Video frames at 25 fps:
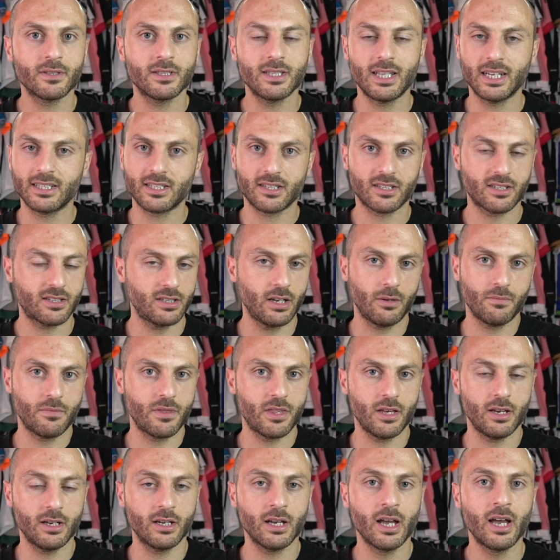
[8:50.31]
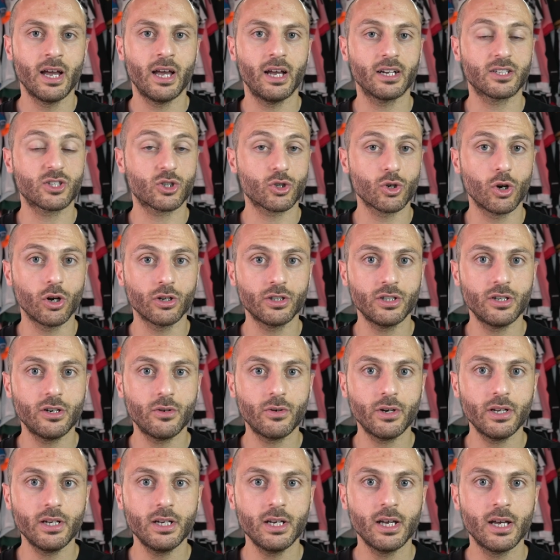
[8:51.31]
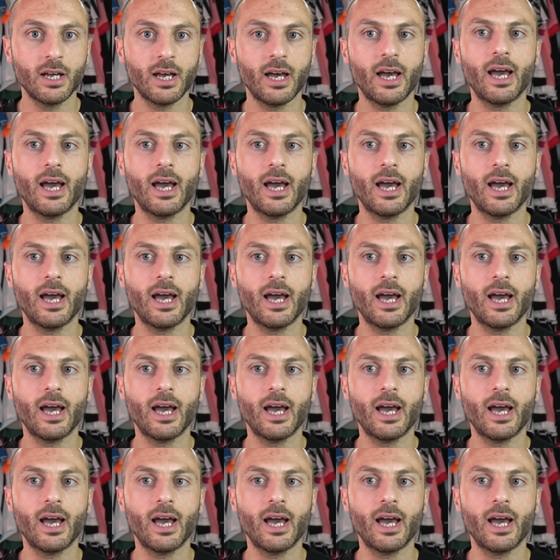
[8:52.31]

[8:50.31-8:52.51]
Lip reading: That's something extraordinary.